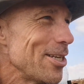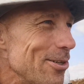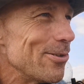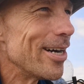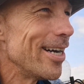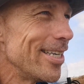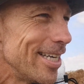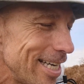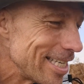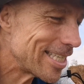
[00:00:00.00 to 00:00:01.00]
who
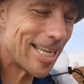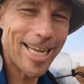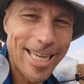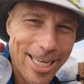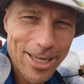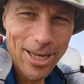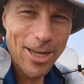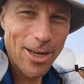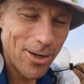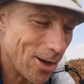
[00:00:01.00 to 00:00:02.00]
is clearly
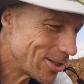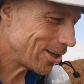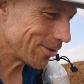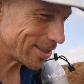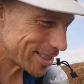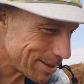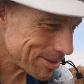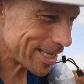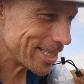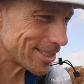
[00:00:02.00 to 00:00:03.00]
not of the
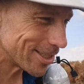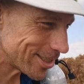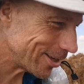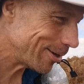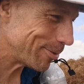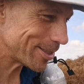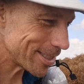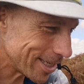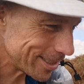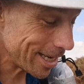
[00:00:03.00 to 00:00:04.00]
same station as her, but
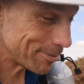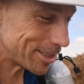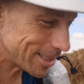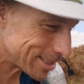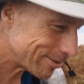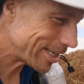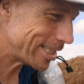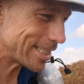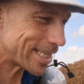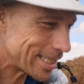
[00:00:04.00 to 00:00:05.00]
yep, she is
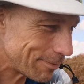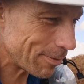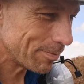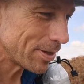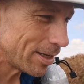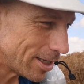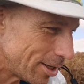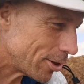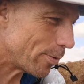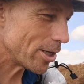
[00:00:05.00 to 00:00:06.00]
directly descended from
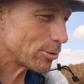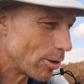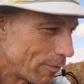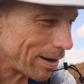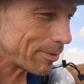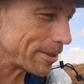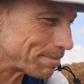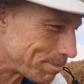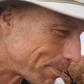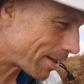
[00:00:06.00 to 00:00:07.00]
the Welsh royal family.
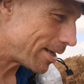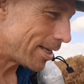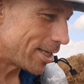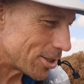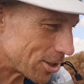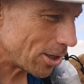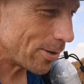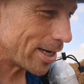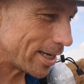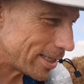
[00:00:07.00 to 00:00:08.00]

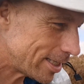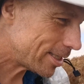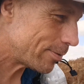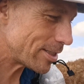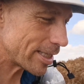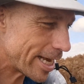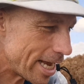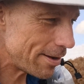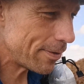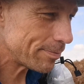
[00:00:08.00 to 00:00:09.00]
So went to the
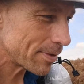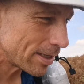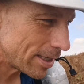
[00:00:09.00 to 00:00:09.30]
cave.